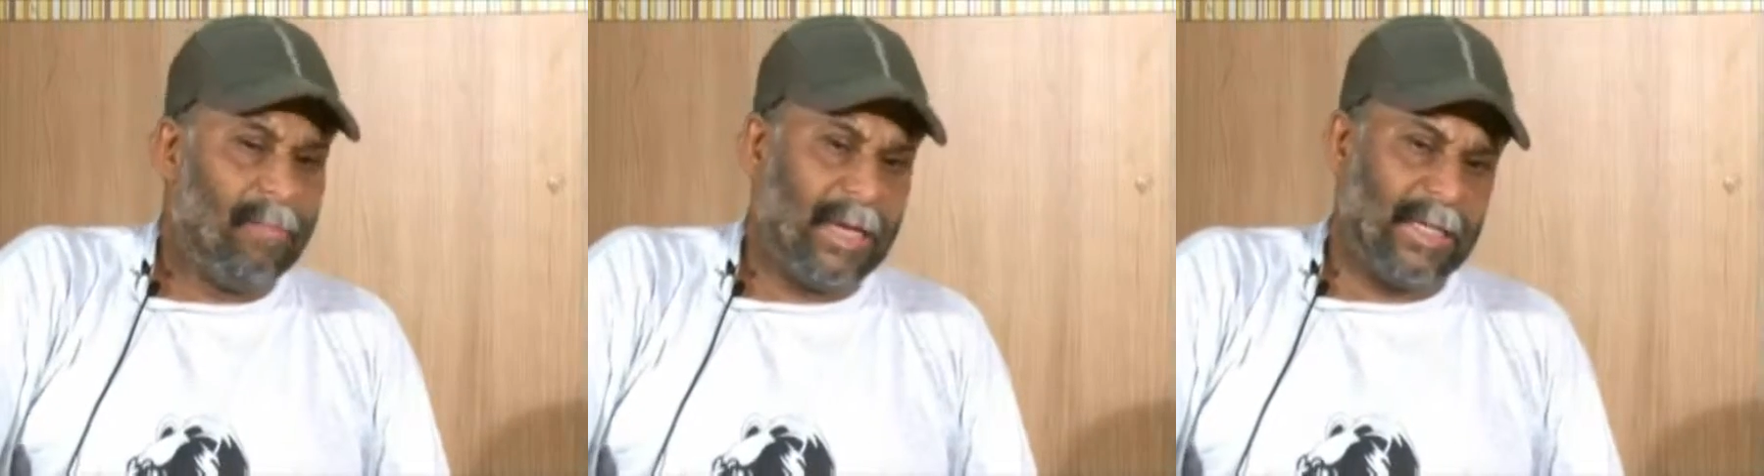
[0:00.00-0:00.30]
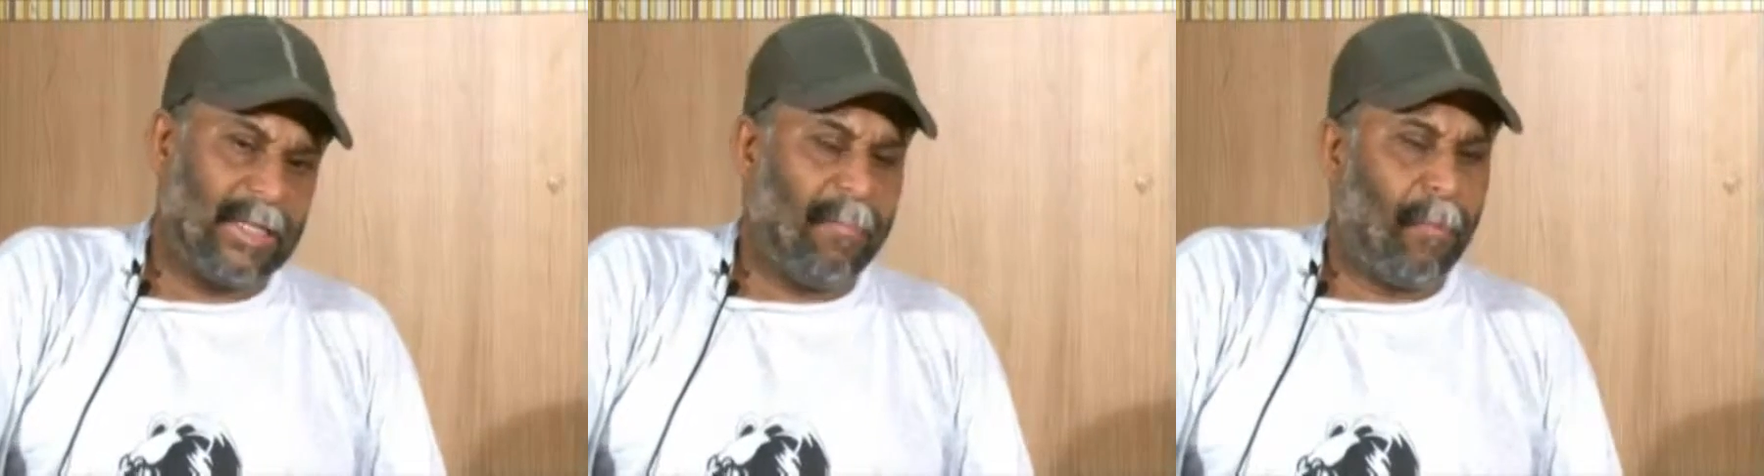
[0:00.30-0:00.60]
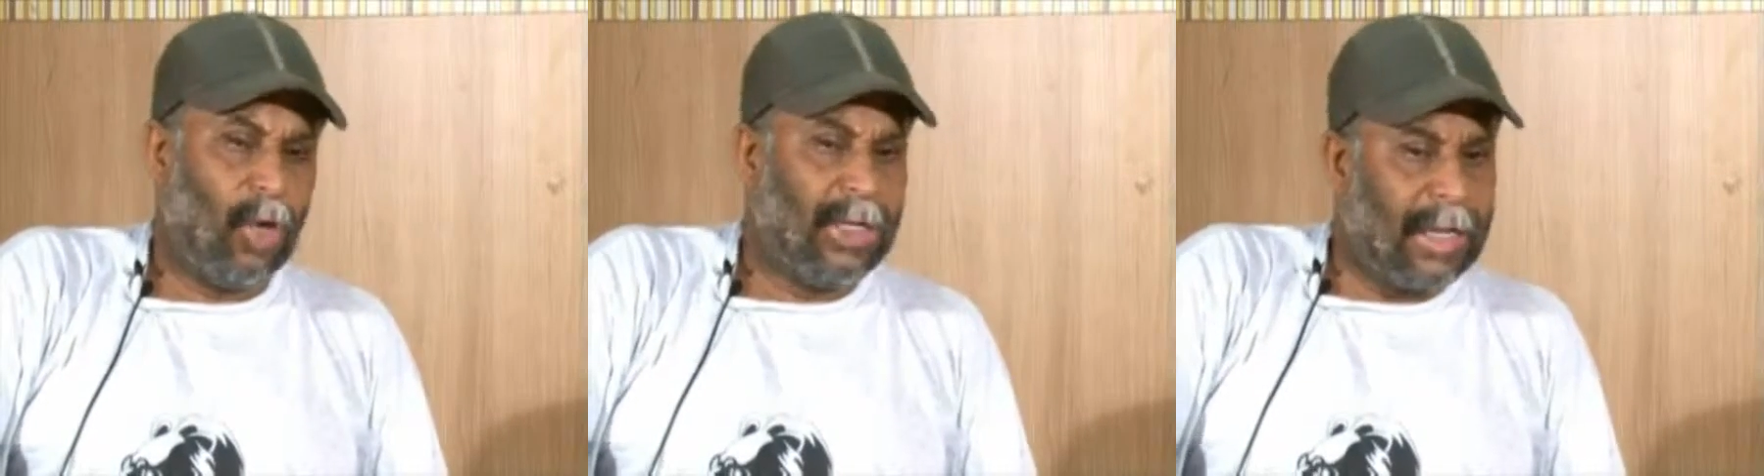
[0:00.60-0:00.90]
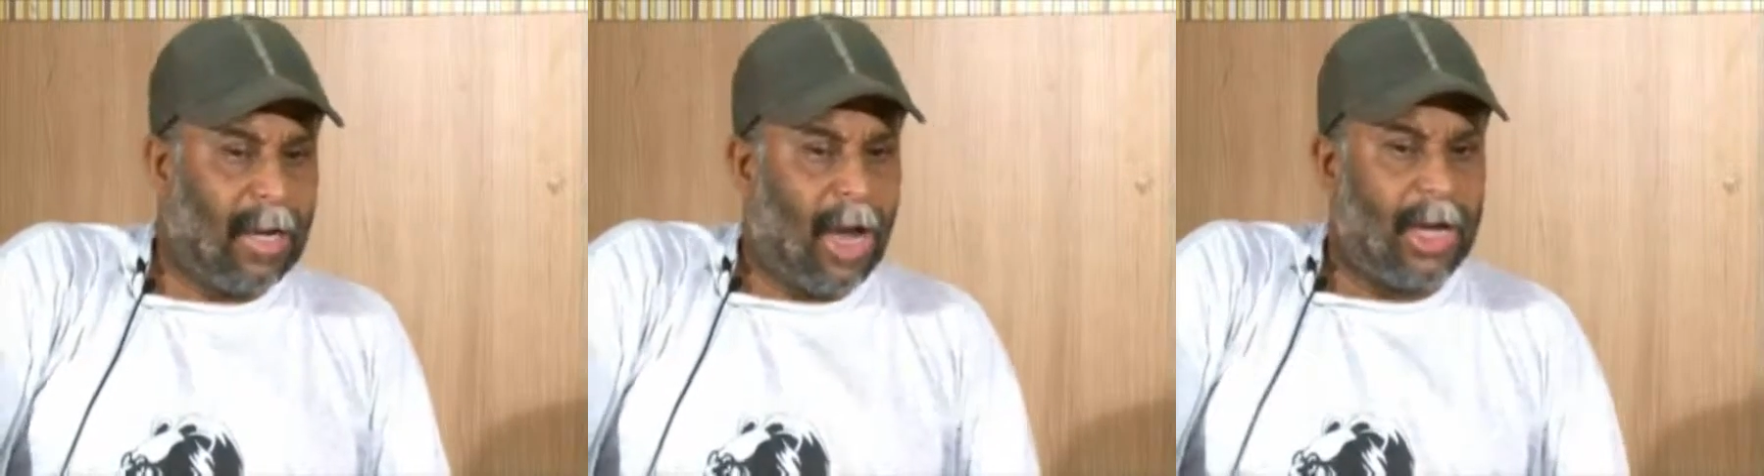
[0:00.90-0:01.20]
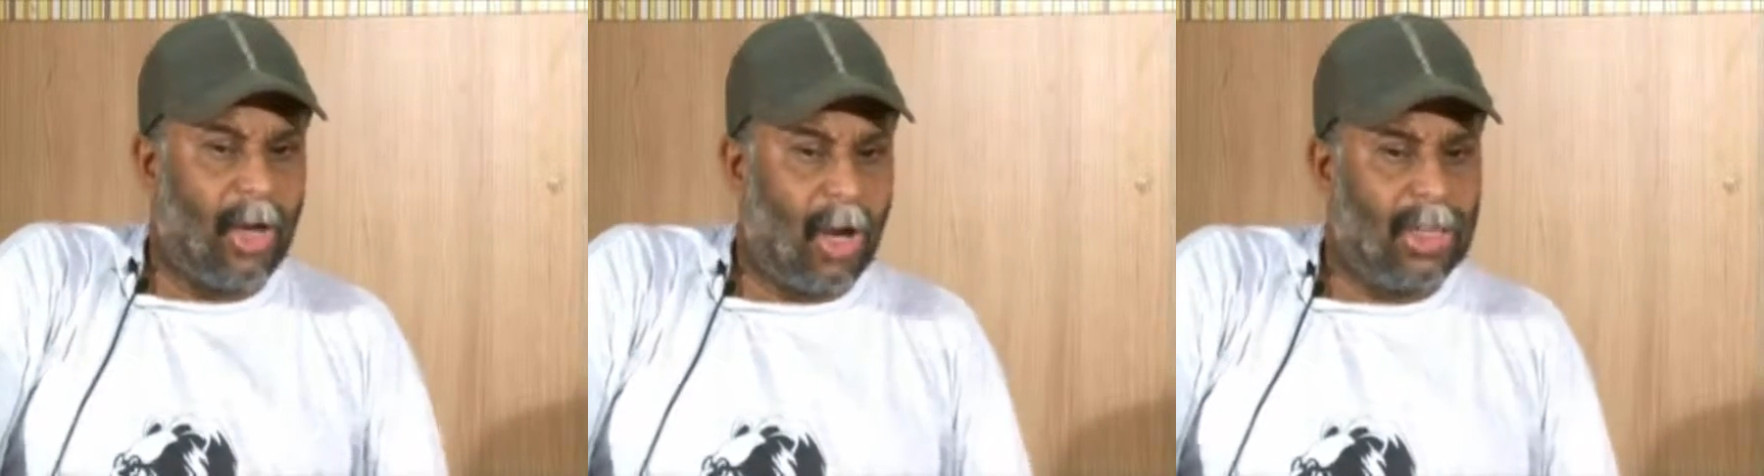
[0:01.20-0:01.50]
because the political
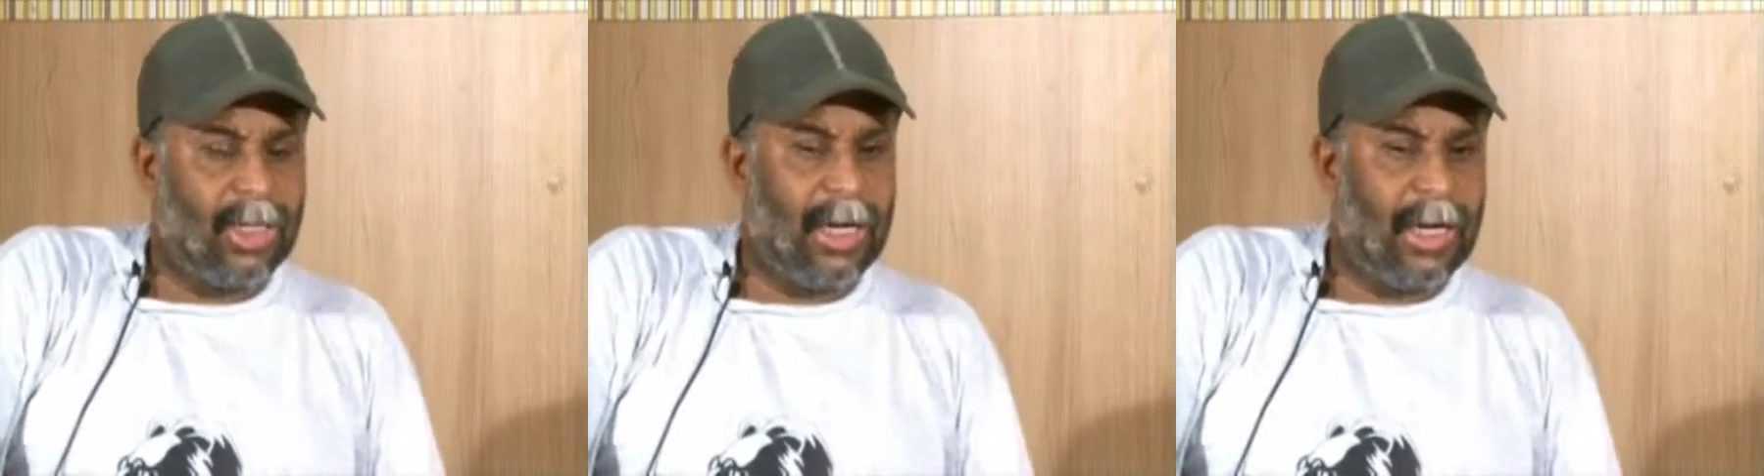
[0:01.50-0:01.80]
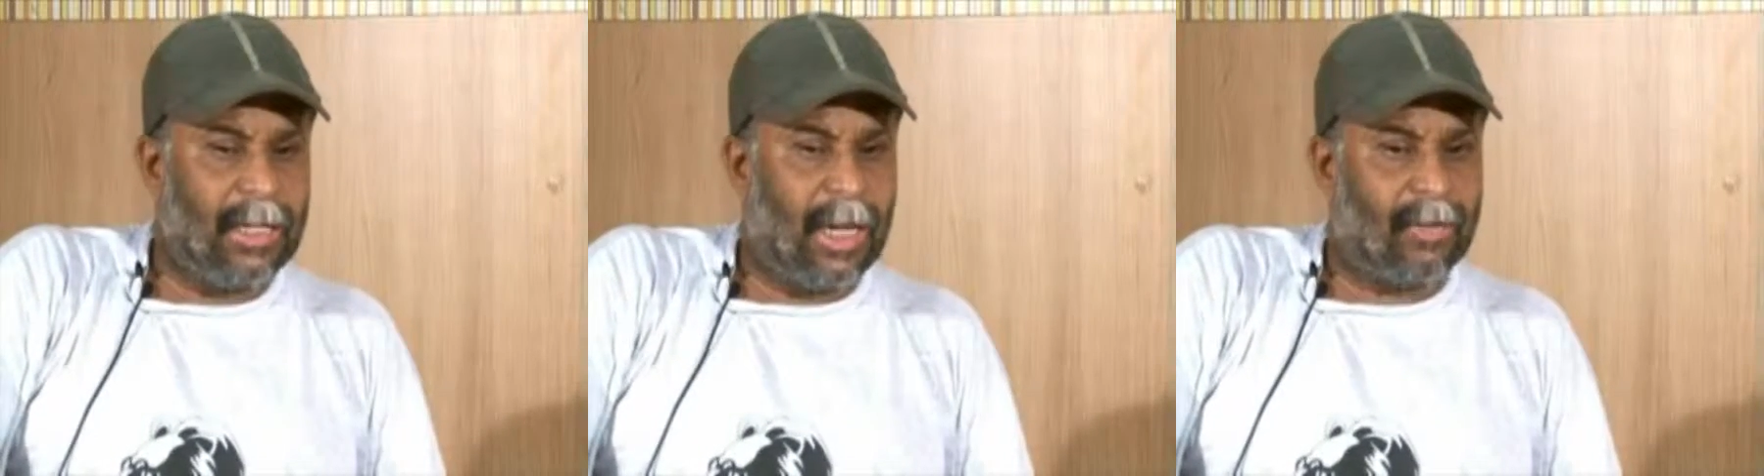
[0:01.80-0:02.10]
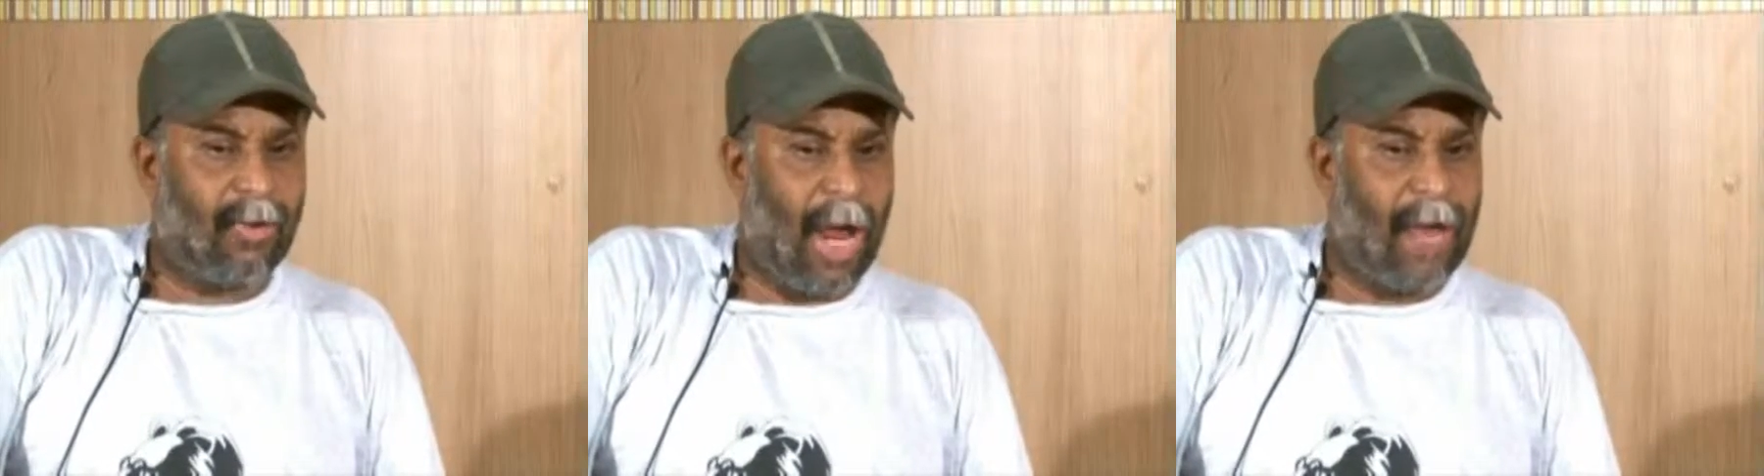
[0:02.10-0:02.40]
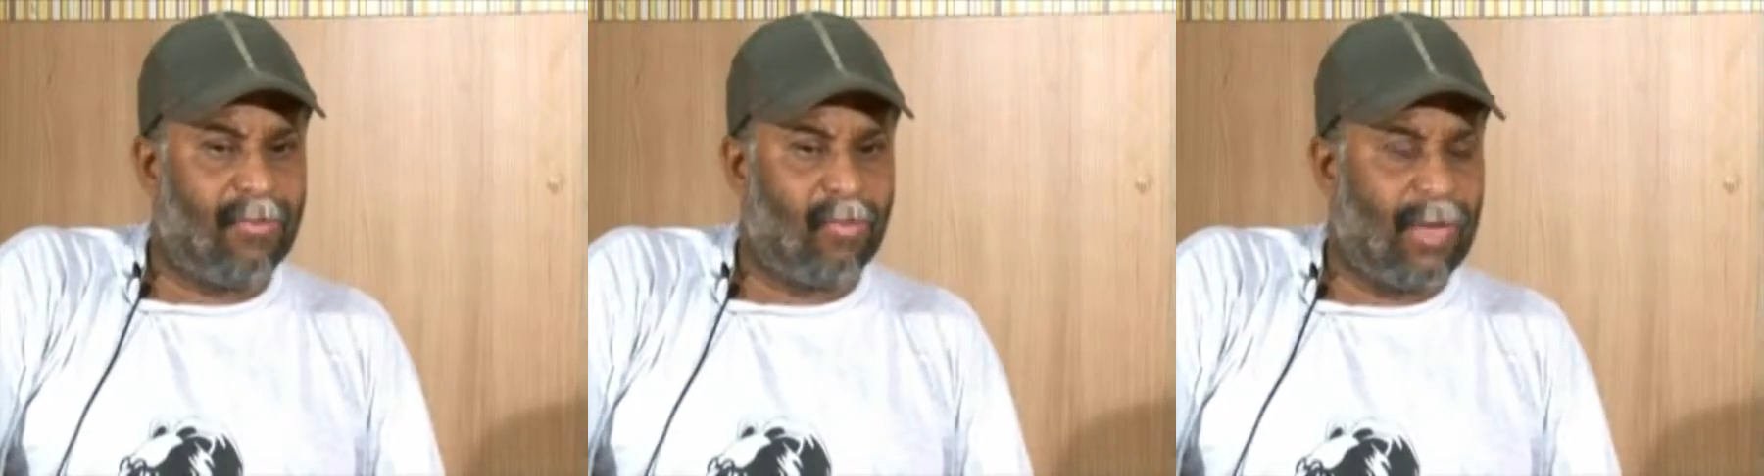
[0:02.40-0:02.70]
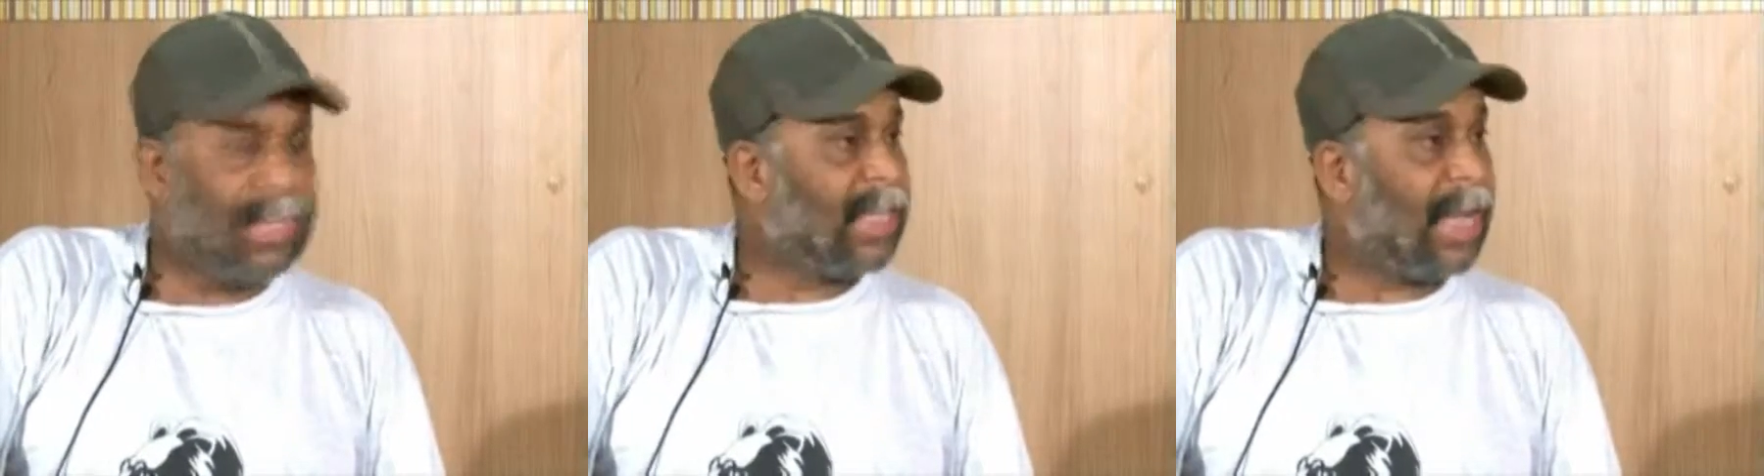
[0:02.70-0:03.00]
ideology that drives V.S.